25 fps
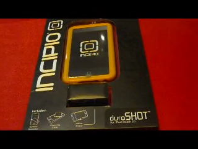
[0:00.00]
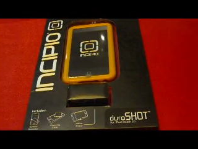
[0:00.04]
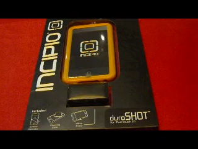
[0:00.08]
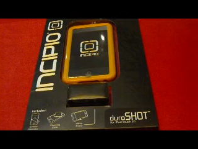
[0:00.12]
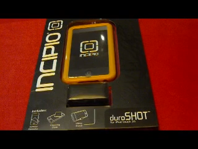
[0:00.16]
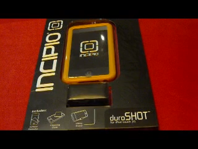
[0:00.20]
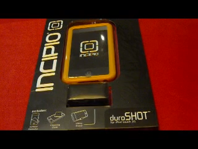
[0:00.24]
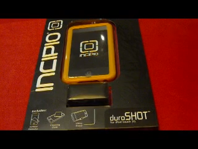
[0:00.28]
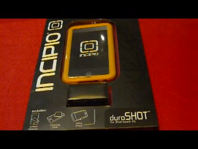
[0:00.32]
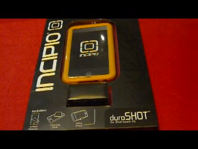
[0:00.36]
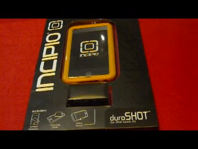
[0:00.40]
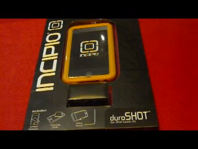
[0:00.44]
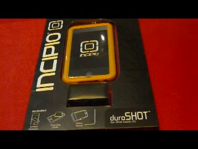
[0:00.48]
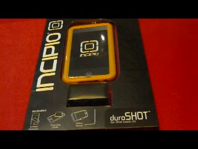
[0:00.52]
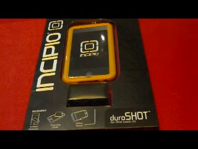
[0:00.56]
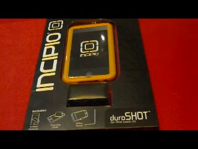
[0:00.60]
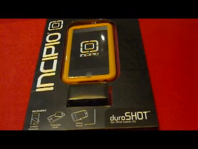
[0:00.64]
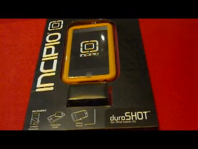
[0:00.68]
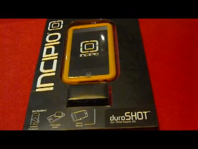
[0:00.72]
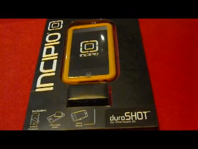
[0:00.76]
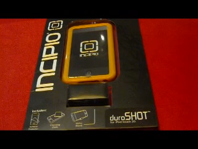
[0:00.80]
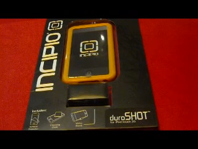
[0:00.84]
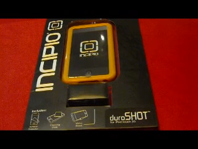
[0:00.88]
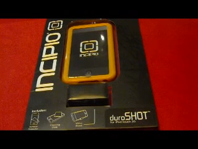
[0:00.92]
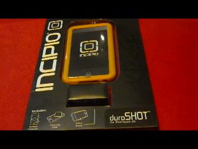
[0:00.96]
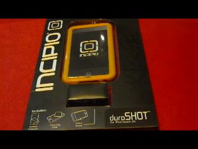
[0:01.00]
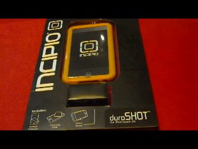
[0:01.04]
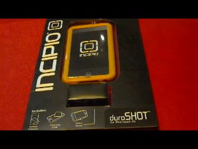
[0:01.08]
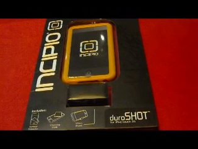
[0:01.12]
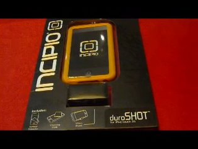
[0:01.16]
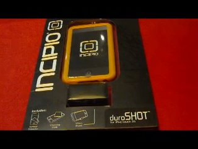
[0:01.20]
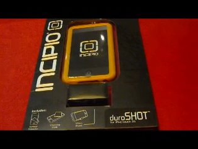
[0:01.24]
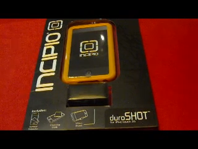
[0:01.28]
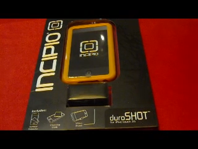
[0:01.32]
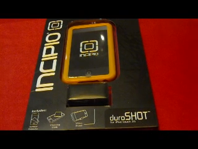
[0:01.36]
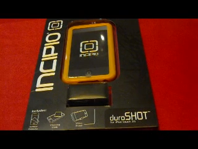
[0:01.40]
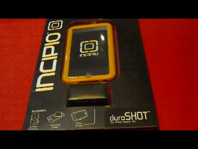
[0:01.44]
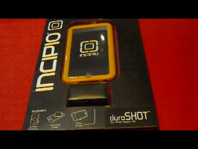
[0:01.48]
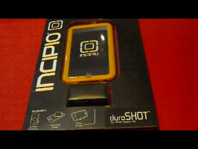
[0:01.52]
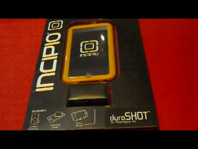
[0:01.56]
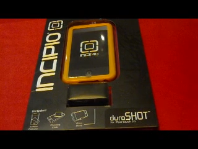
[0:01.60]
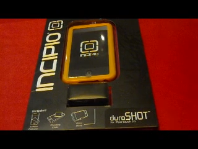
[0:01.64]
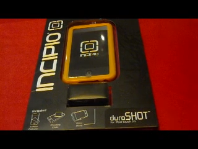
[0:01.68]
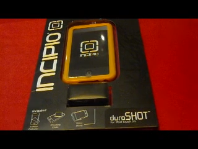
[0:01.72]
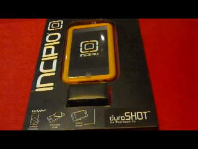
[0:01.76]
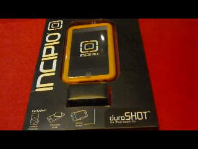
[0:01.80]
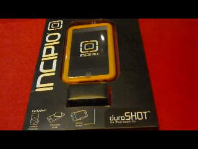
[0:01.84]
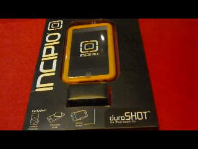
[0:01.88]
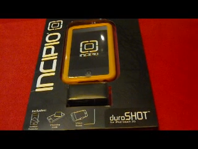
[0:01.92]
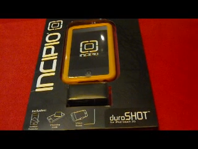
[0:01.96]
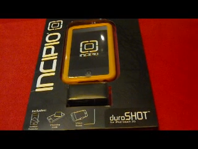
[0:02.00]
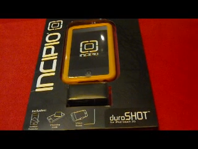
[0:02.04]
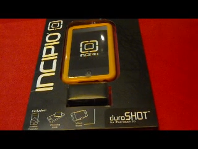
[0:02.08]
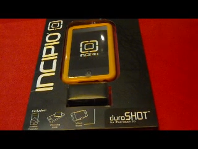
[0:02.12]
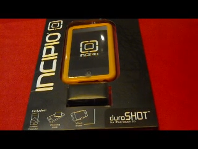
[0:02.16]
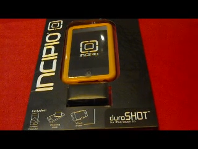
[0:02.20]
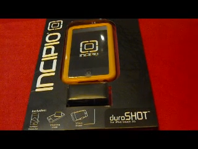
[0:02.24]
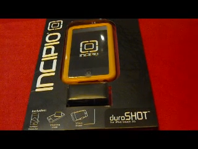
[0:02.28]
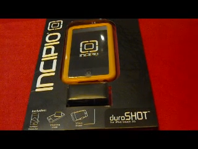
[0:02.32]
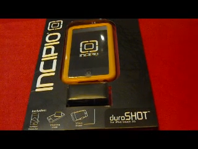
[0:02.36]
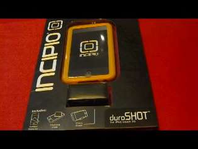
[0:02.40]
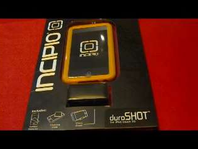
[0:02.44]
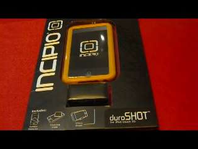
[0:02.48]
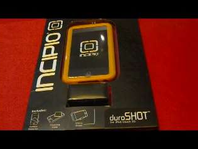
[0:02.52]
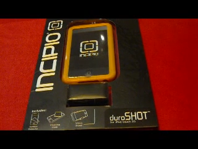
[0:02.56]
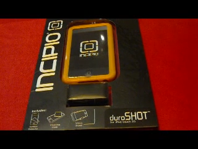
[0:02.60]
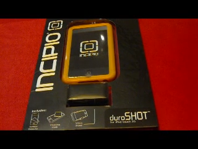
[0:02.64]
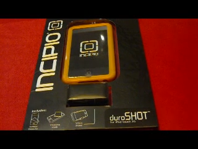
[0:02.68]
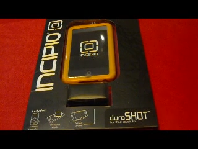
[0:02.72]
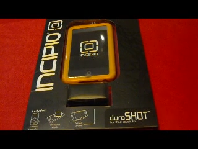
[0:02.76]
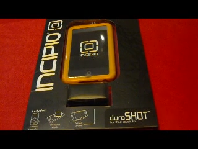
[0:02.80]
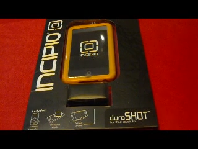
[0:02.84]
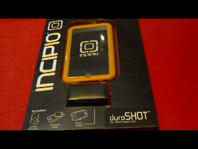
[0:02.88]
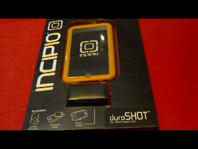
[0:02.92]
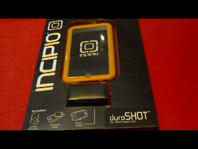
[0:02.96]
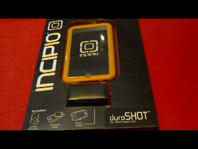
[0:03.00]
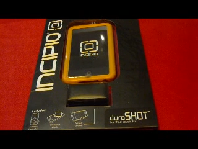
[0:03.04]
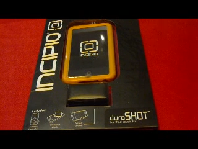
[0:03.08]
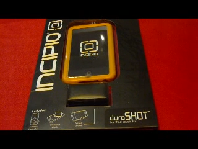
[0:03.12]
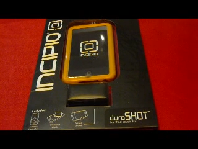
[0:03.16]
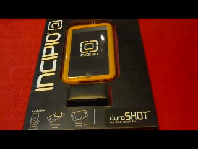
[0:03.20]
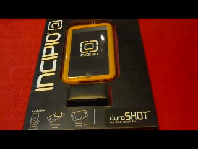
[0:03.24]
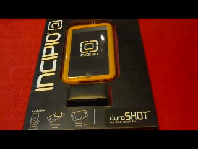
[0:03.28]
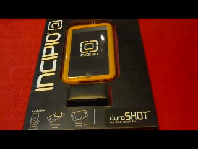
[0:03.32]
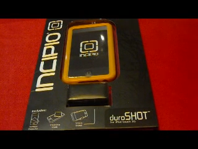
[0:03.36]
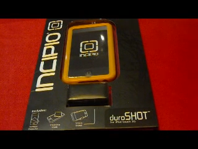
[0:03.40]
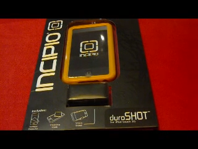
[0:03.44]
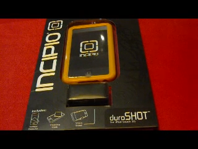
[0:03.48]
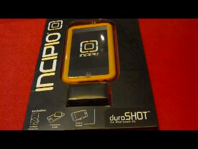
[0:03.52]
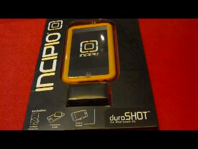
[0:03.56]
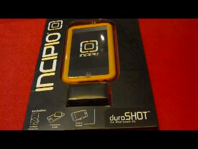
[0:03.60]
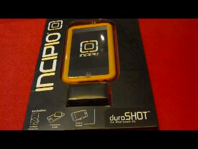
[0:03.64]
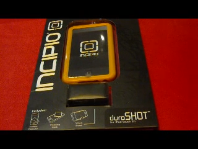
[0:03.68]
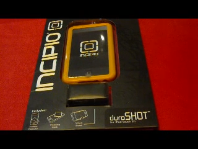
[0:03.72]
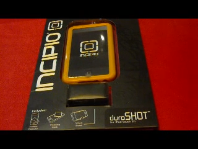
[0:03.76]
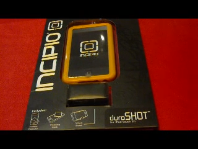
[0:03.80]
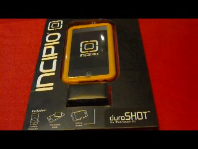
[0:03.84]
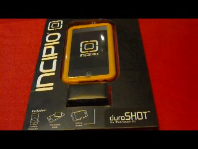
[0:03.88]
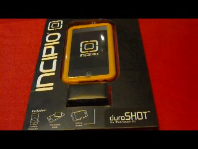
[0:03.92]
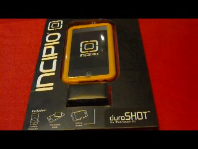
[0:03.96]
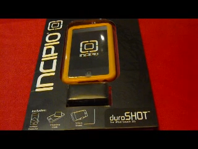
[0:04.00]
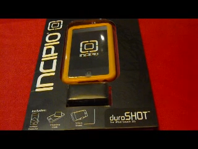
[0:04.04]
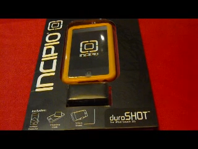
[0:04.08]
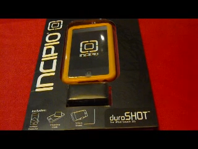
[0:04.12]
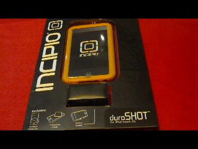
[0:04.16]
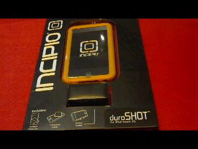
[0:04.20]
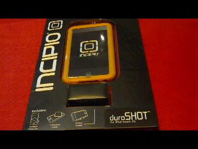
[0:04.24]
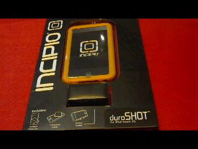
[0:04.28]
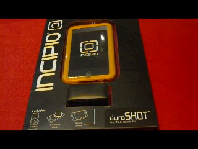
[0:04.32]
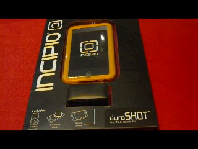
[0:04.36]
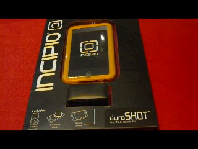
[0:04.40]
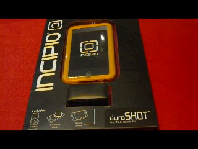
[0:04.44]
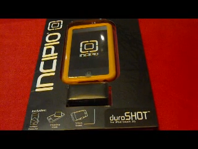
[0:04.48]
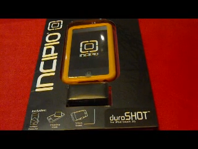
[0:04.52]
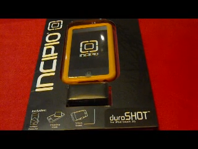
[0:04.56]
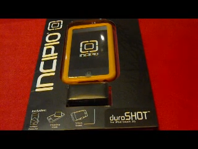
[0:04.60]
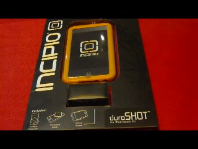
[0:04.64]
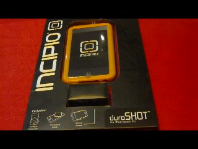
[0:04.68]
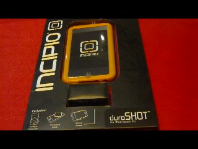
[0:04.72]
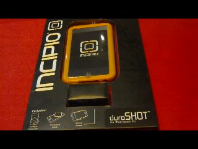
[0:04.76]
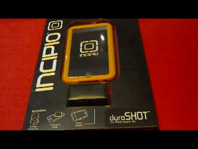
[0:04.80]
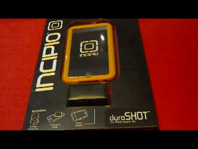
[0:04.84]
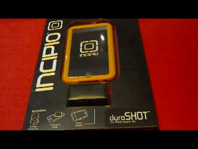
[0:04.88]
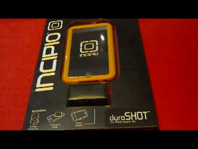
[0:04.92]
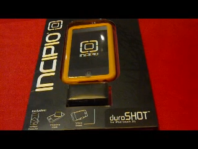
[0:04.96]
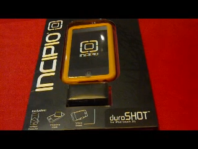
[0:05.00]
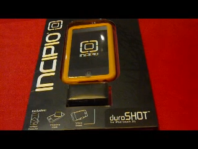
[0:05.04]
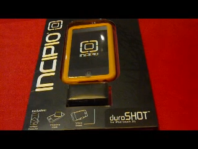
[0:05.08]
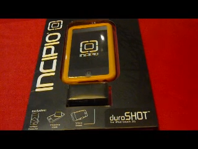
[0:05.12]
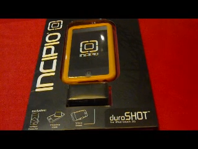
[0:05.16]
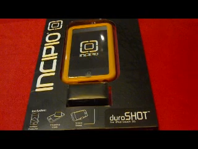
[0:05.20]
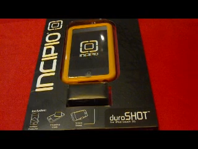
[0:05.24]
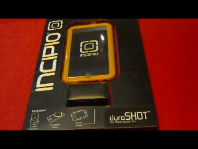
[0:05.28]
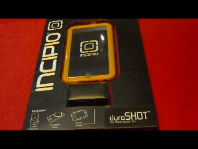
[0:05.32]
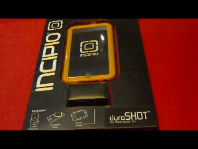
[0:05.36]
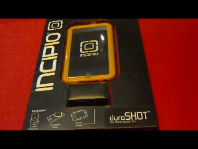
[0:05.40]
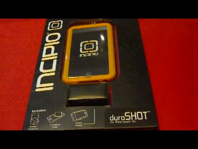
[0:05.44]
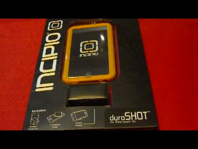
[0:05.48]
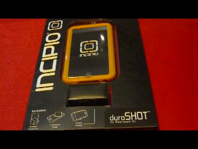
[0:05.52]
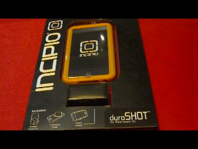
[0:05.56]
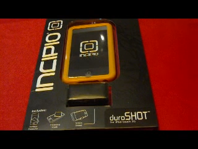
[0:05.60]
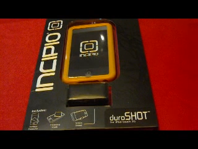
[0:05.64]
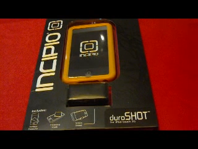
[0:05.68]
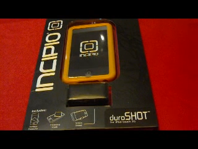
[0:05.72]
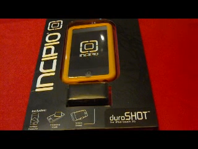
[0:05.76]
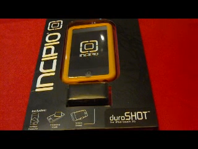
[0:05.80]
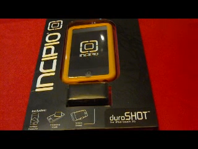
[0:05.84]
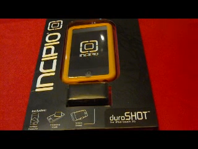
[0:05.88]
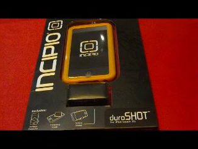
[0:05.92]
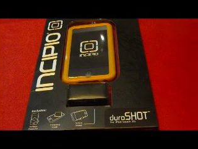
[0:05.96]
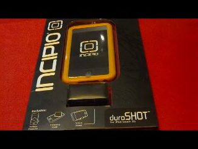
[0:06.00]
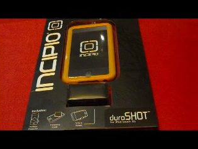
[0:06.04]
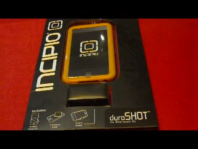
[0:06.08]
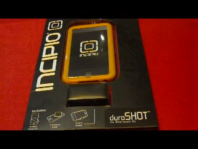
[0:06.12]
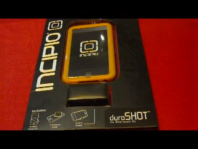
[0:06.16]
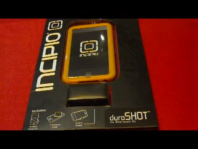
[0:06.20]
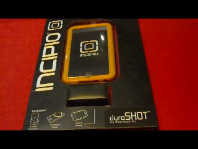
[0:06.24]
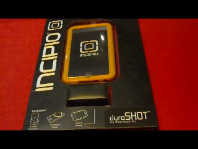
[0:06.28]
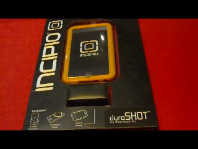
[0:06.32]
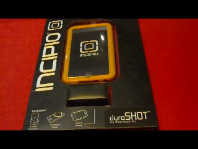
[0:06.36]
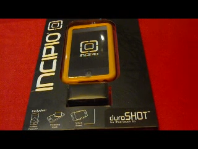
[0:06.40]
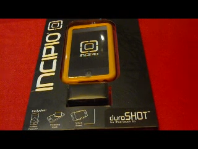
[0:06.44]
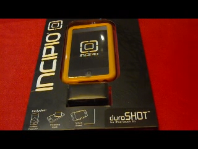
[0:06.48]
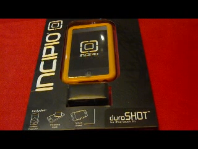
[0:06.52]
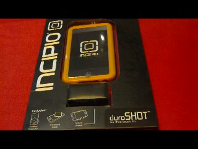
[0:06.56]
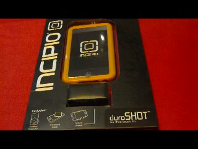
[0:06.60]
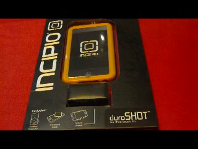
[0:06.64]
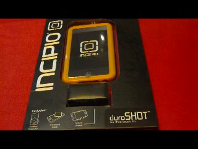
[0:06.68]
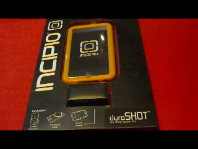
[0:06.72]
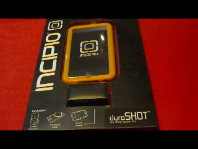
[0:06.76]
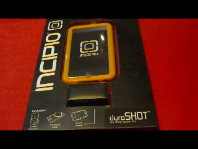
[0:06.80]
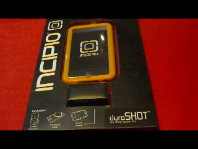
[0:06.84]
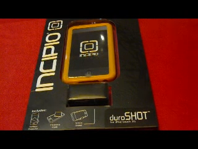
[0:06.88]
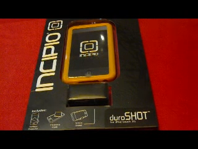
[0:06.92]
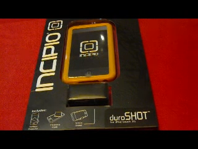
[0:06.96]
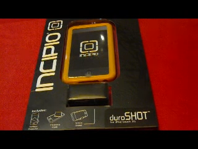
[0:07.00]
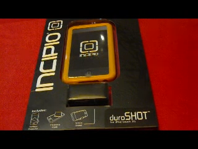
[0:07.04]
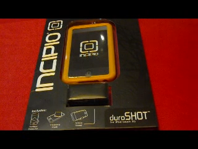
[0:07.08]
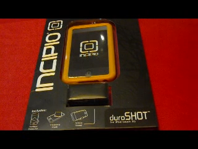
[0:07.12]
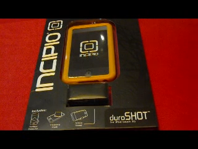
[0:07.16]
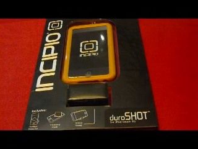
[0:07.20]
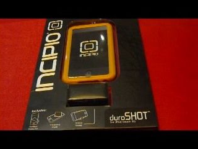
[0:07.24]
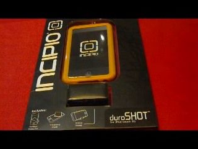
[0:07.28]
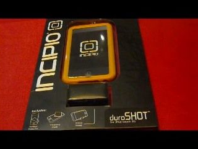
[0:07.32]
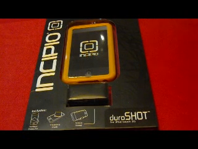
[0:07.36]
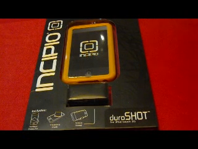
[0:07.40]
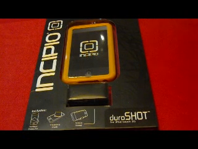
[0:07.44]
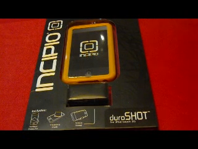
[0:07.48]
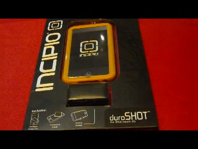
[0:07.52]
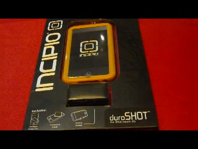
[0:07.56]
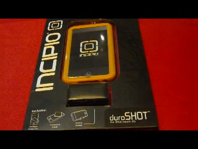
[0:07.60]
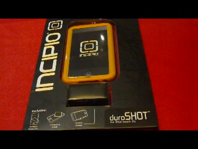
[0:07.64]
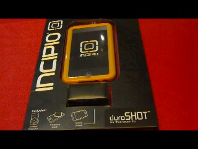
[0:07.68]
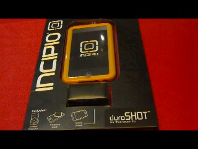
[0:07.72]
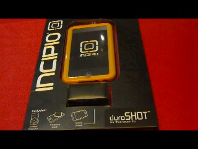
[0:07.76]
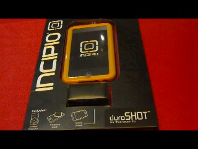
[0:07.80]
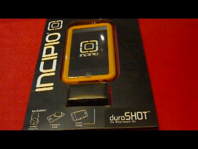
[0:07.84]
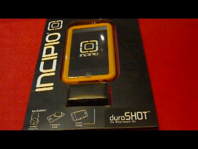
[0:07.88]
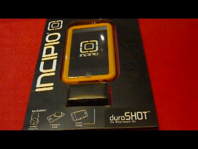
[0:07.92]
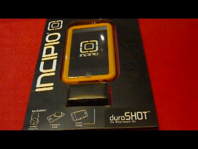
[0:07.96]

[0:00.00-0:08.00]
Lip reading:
Nobody's mouth can be seen.